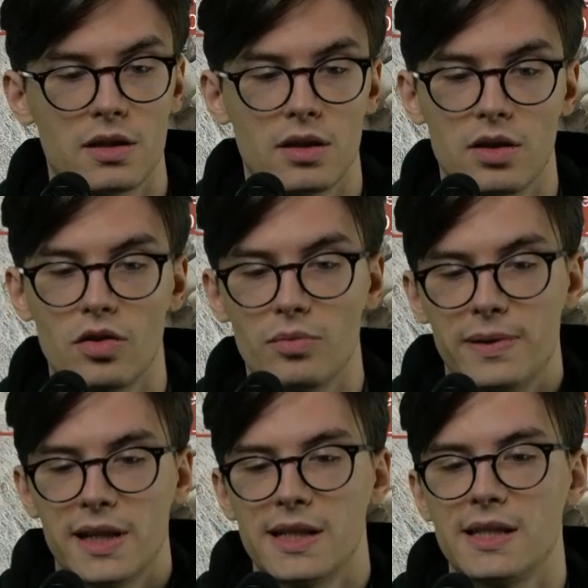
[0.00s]

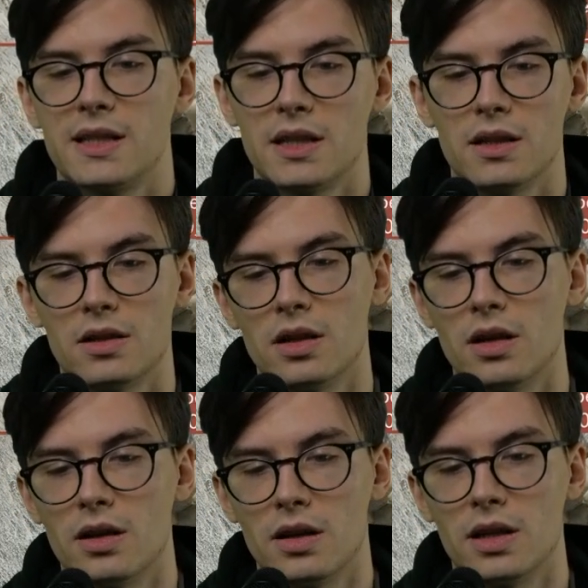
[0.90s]
complexity,
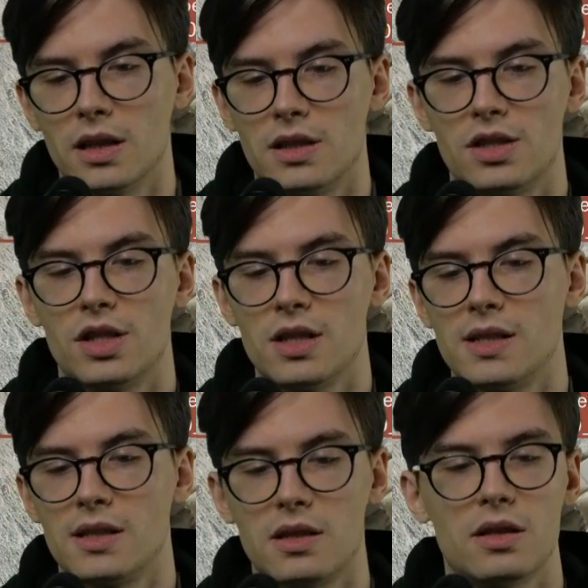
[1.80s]
it's
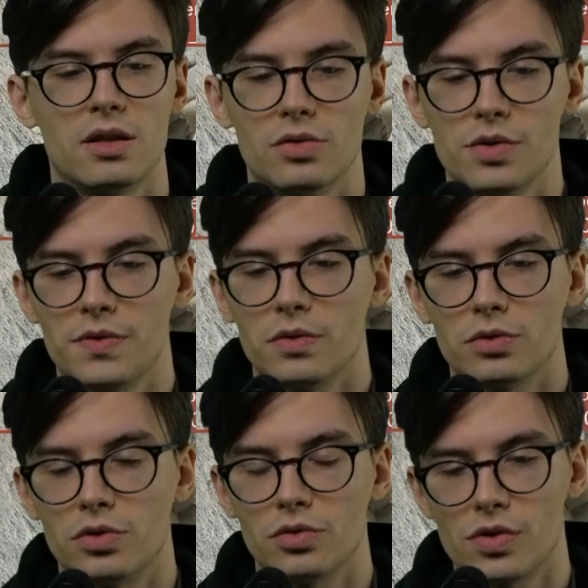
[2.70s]
just useful
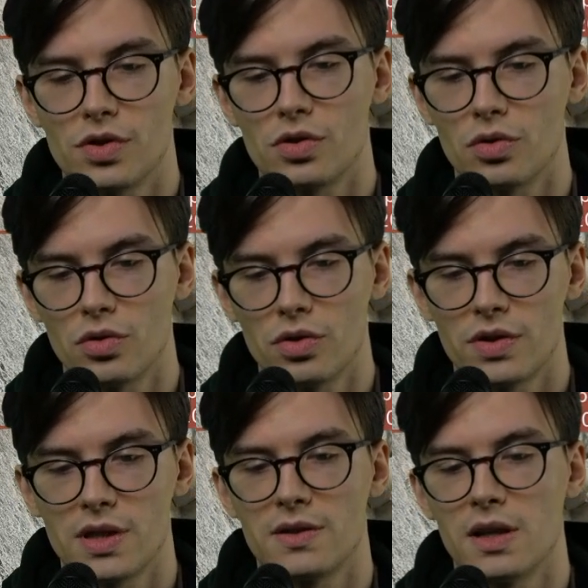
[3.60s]
to store
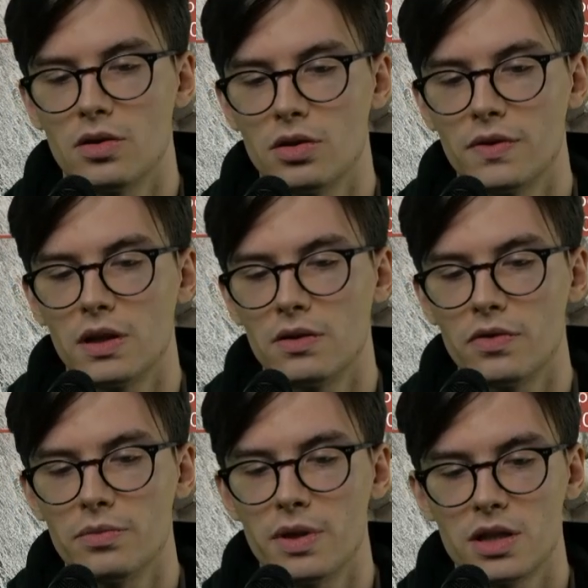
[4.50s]
all of that
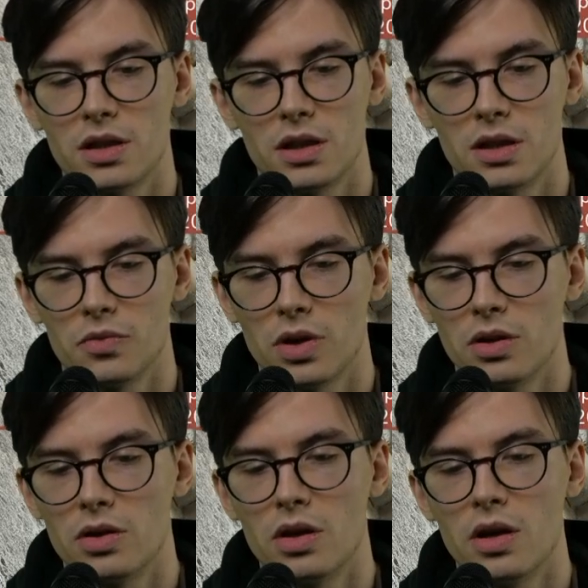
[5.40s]
information in
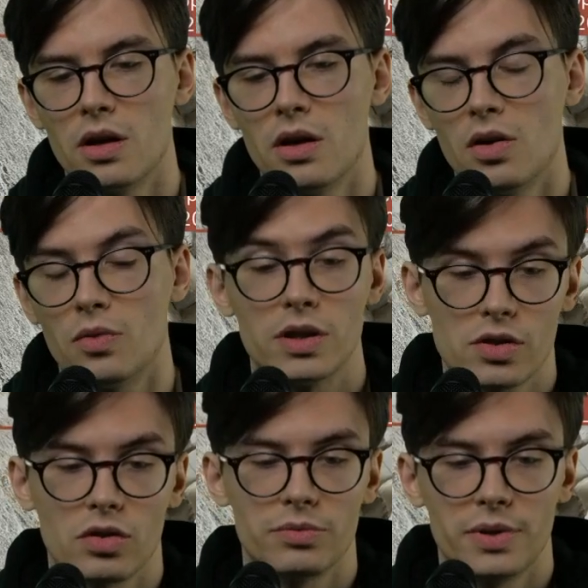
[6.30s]
one what is
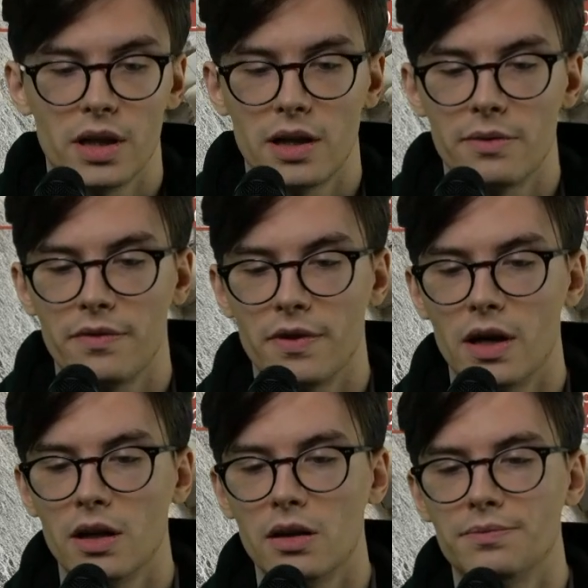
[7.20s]
called BIM file.